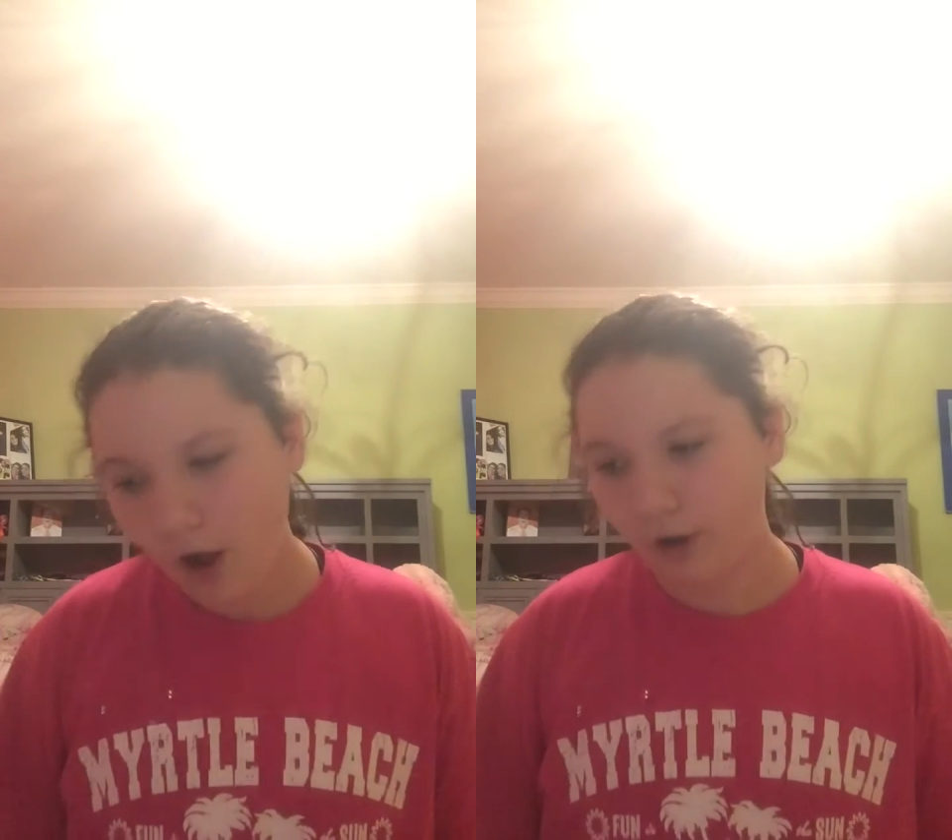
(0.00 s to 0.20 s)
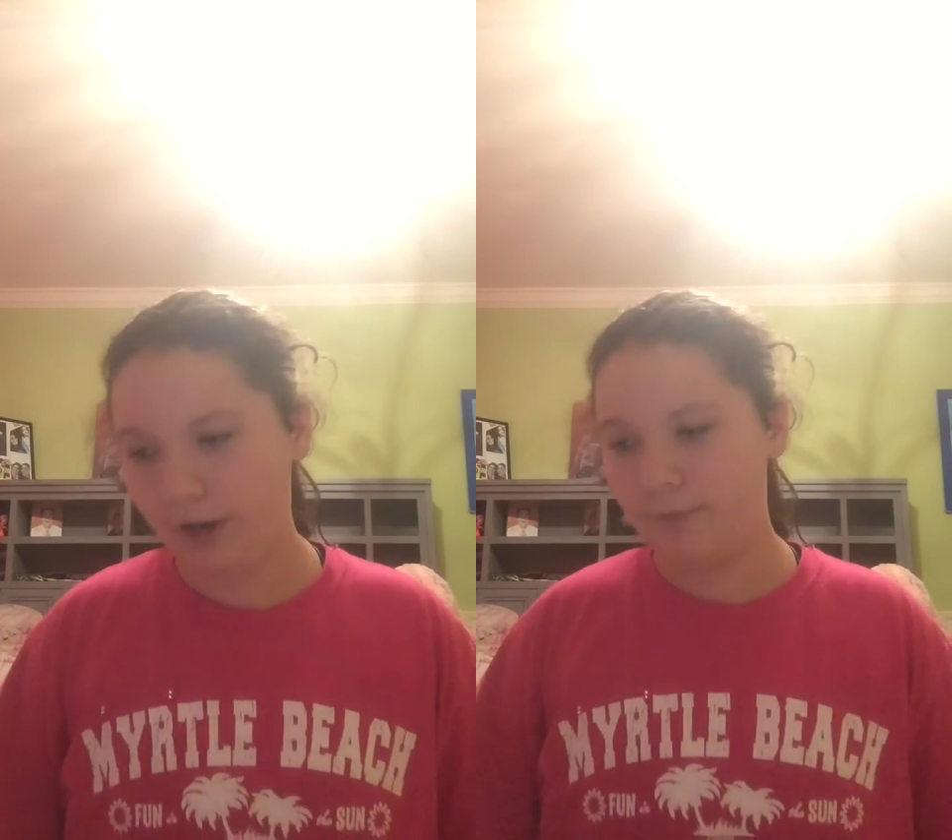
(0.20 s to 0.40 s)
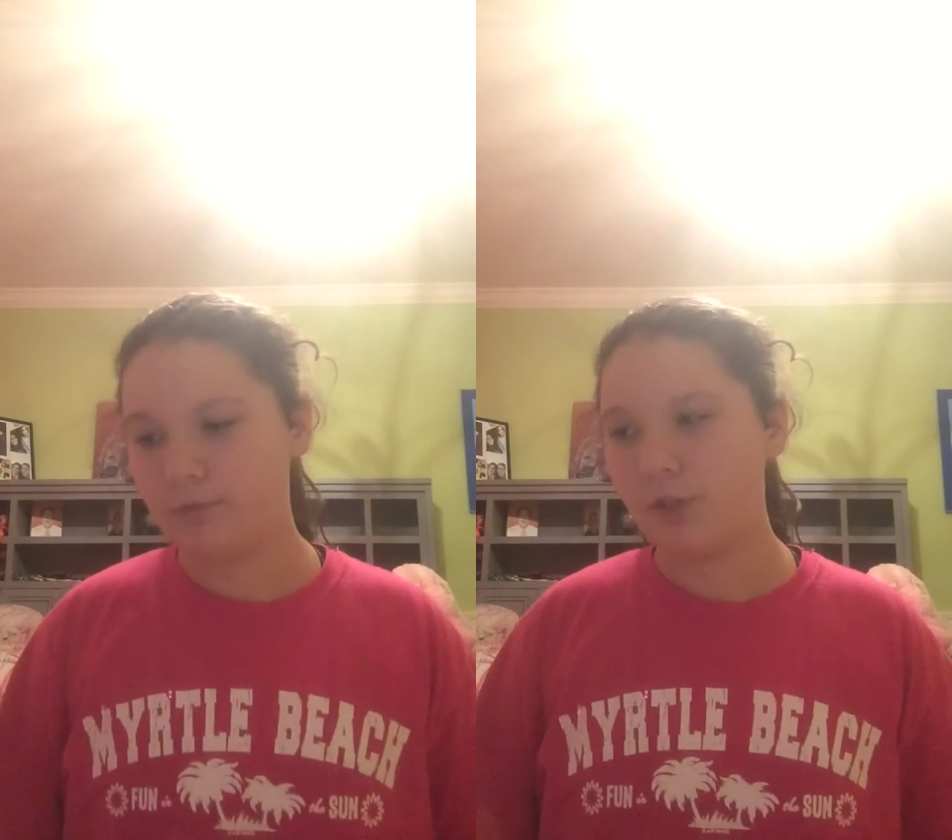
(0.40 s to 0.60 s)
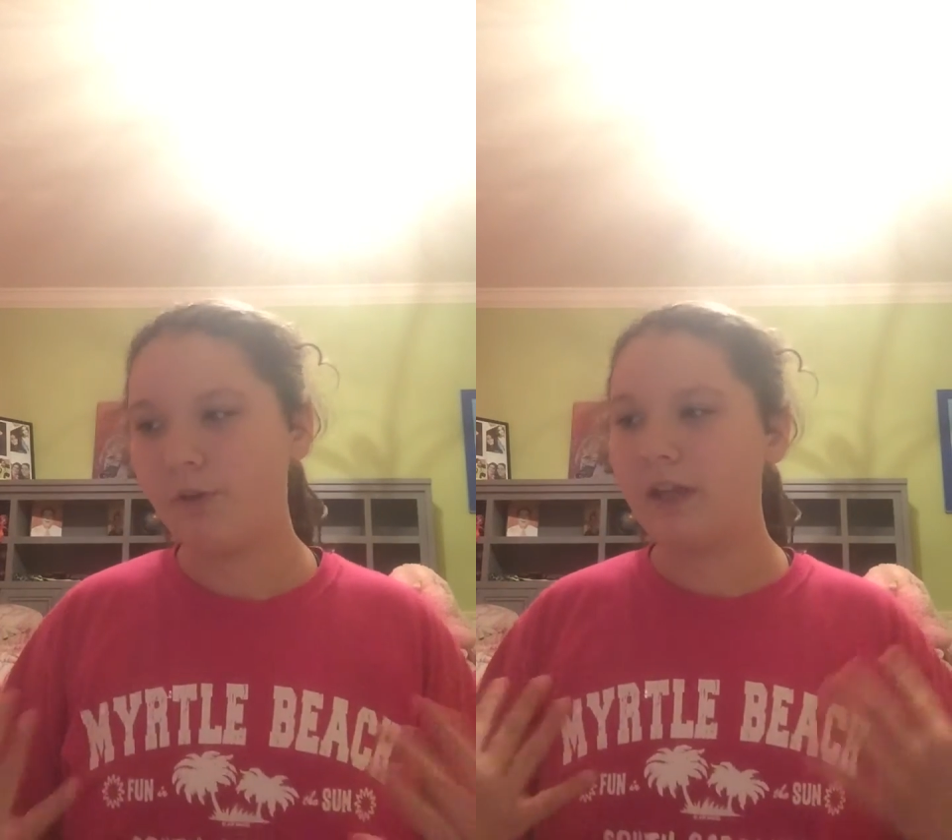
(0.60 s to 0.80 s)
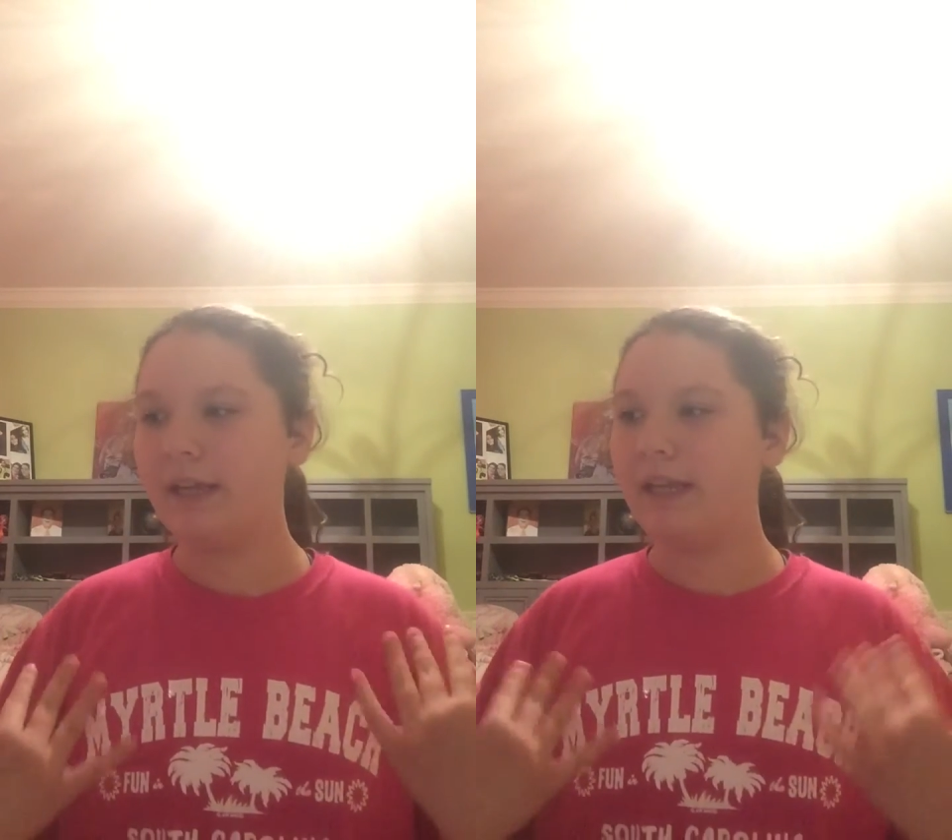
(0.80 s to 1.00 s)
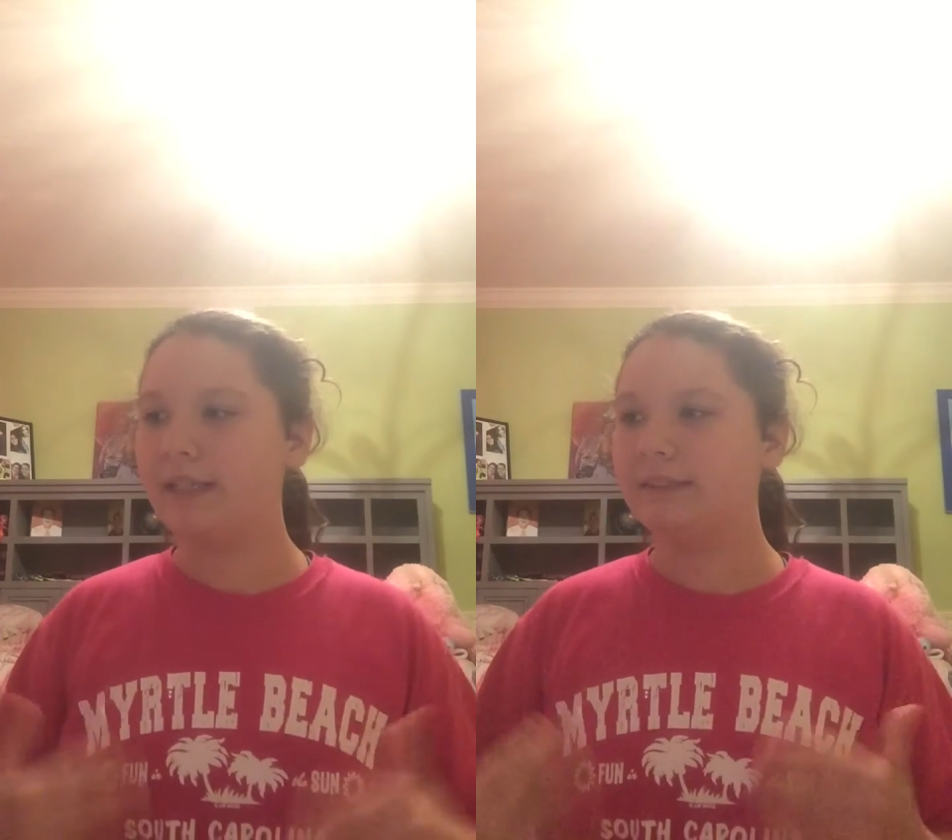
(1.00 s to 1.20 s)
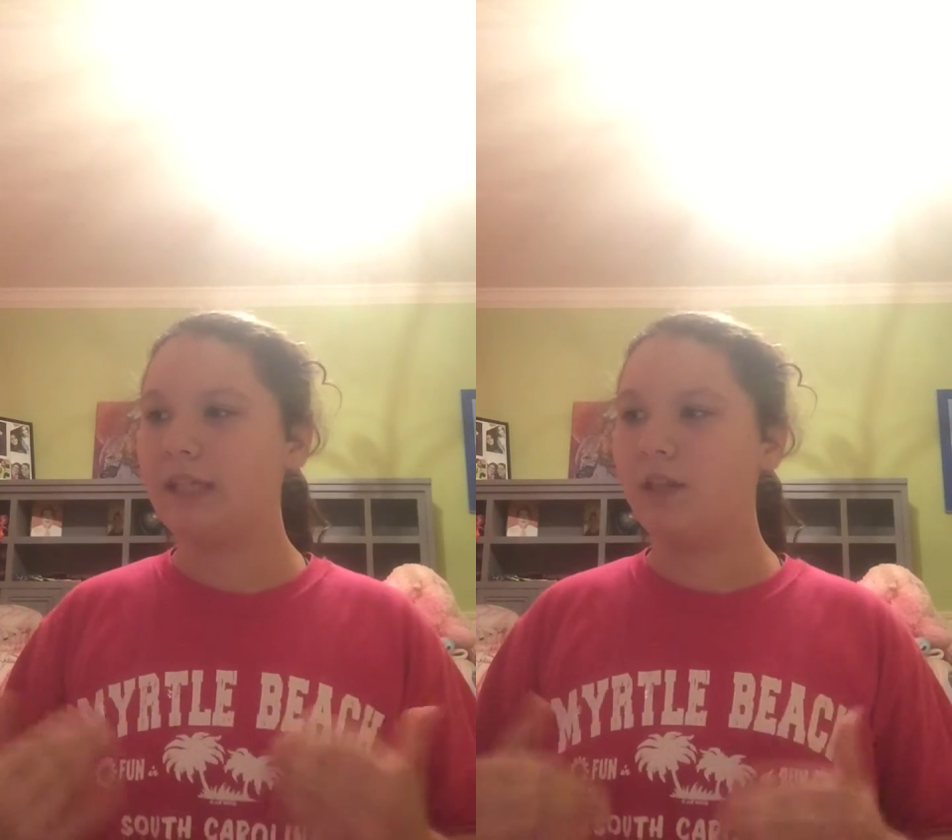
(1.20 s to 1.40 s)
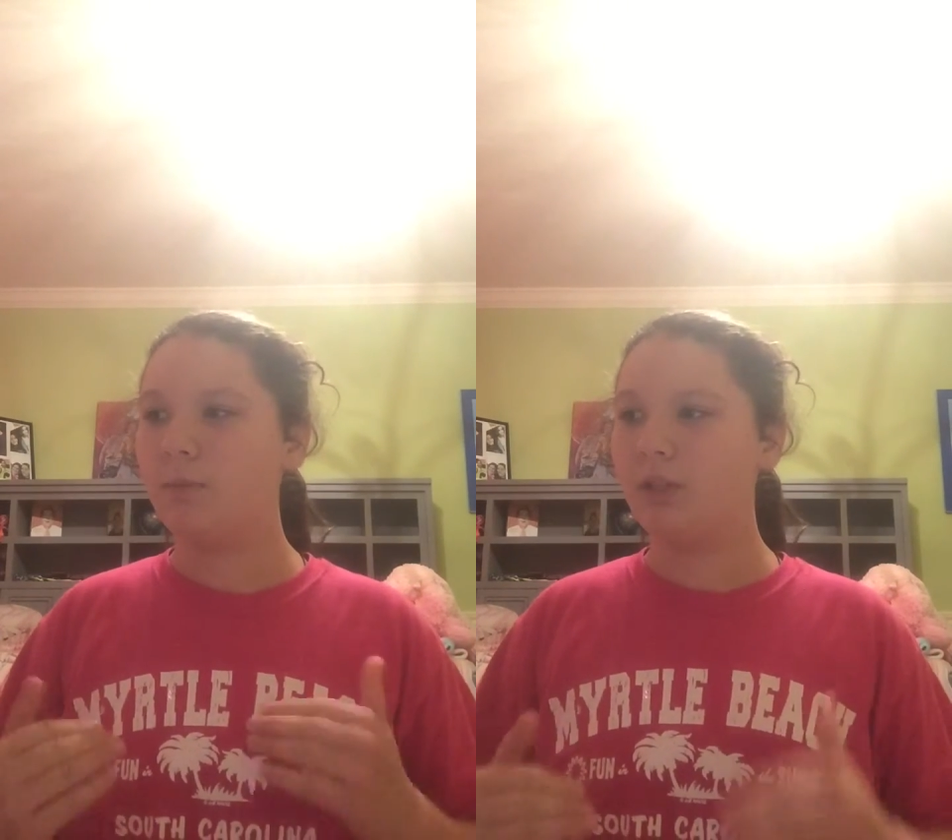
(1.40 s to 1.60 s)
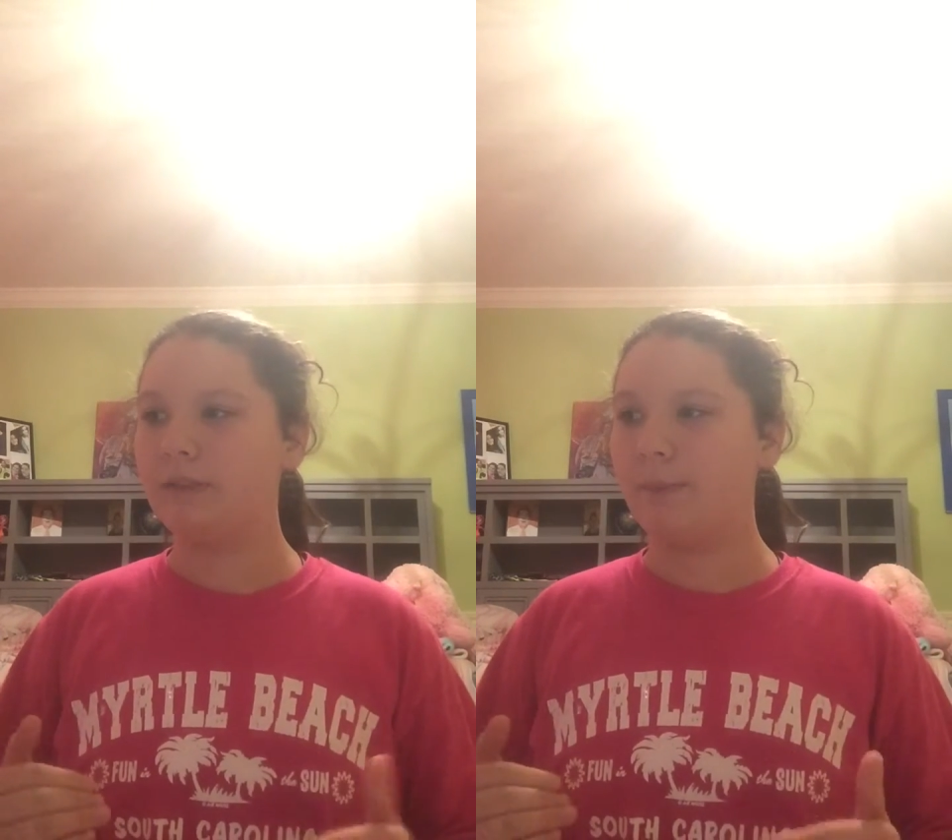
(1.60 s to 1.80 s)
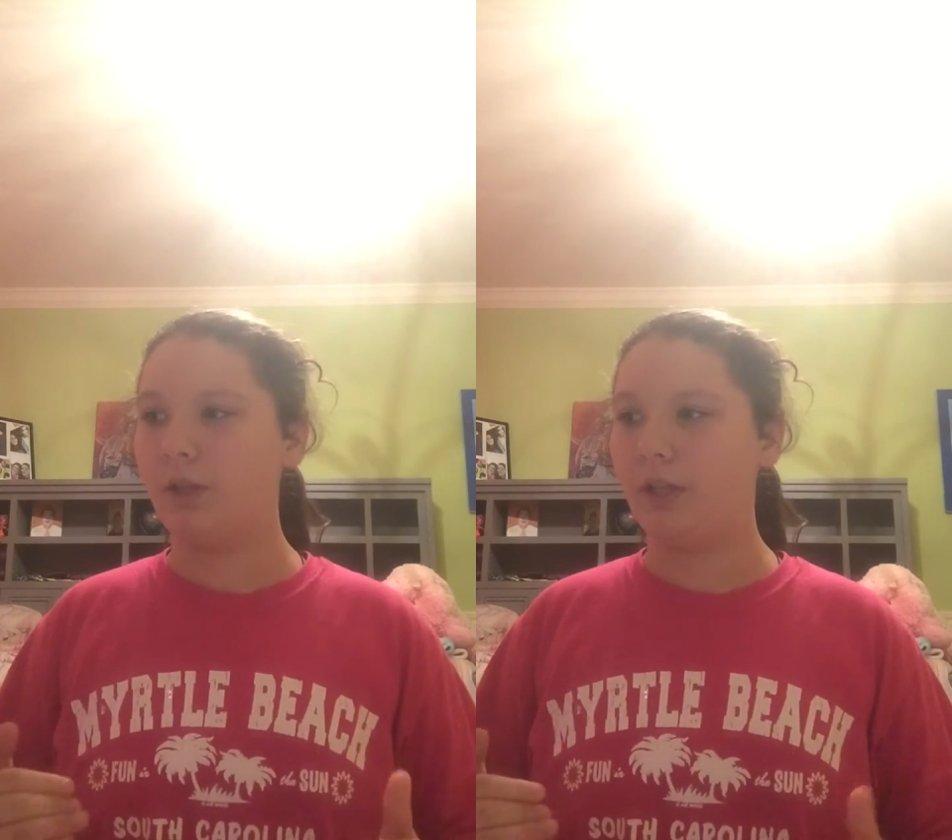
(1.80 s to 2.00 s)
okay, so we're, like, inside the
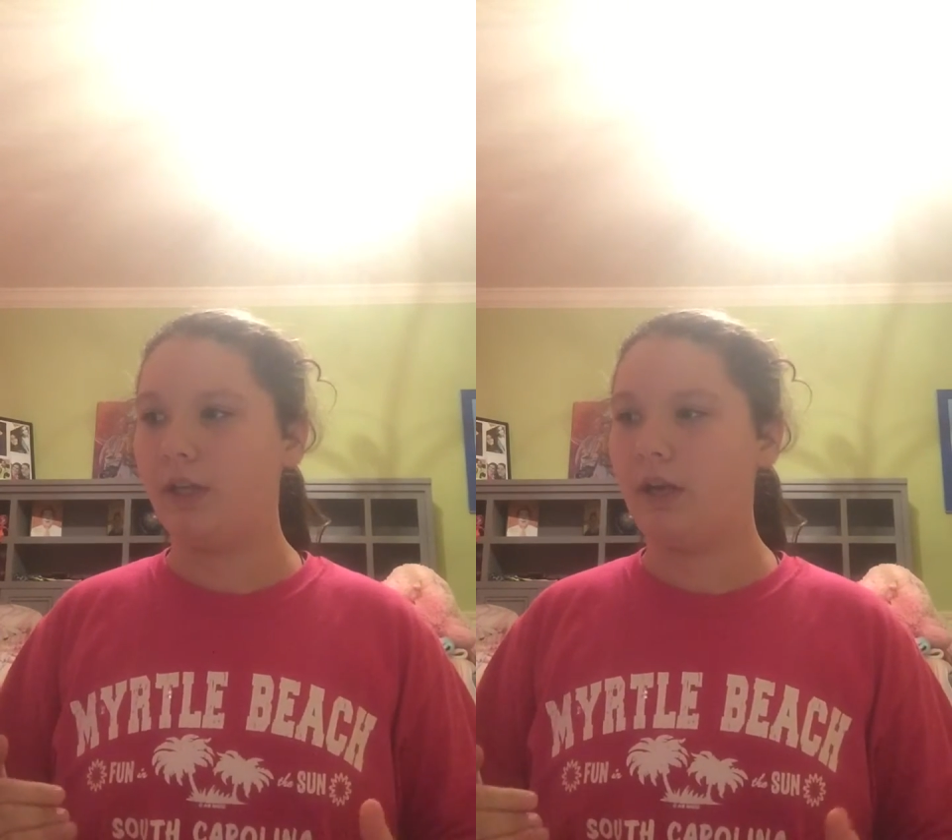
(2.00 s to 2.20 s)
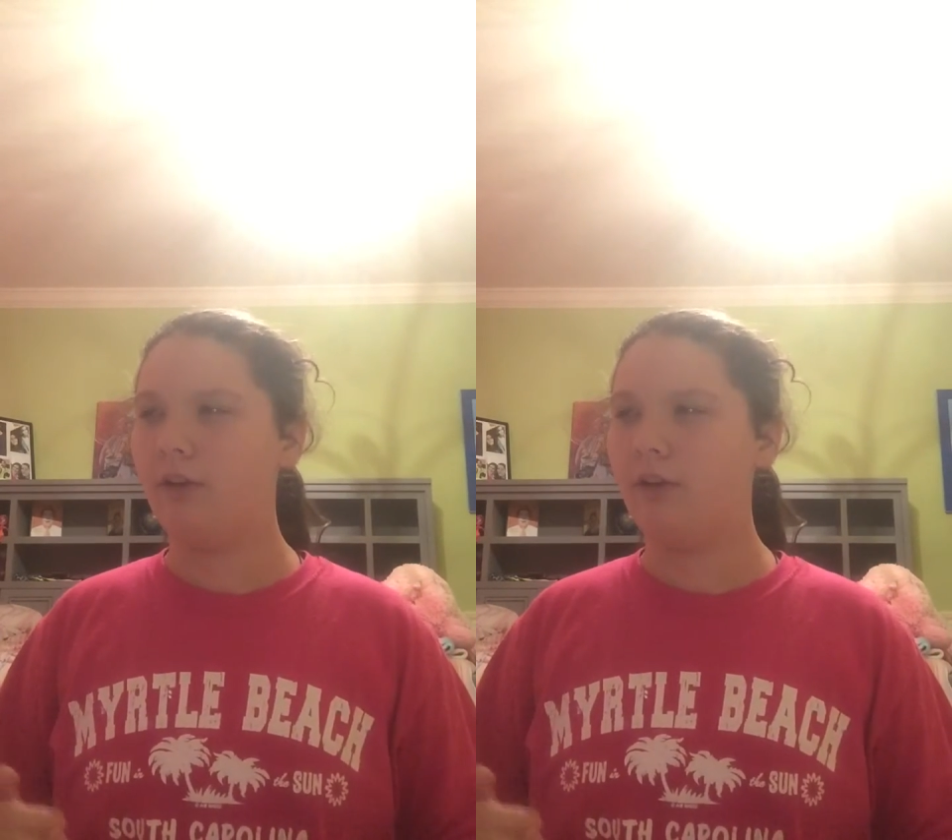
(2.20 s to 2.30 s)
Books A Million.